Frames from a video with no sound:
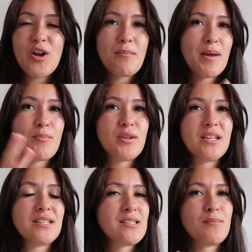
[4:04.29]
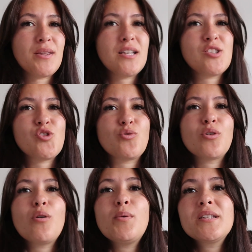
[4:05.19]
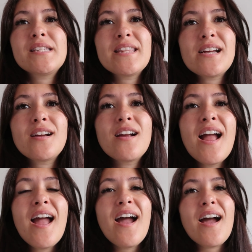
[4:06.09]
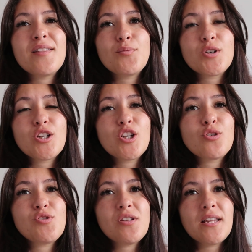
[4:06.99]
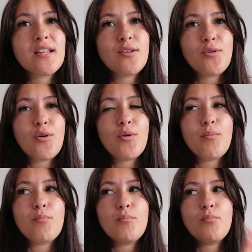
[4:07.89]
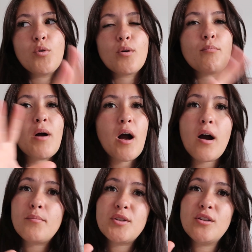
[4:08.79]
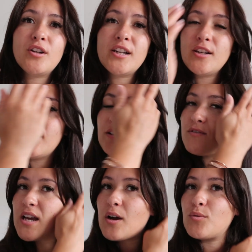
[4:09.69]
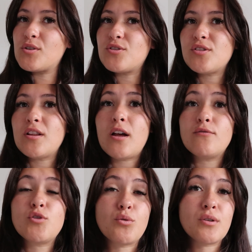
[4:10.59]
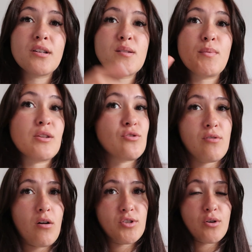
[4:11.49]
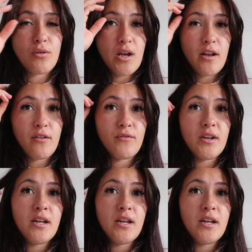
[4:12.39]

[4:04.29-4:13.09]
I might put like some of the historical books in there, and then we're going to go to like a little more popular area of town where there's a lot of tourists, but there's also a lot of